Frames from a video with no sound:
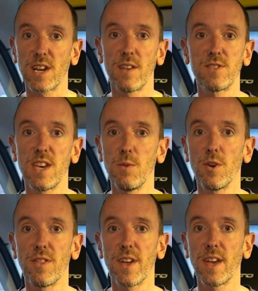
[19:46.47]
love to hear what
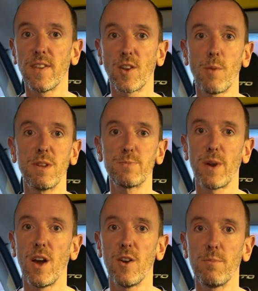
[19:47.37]
you think in the comments below.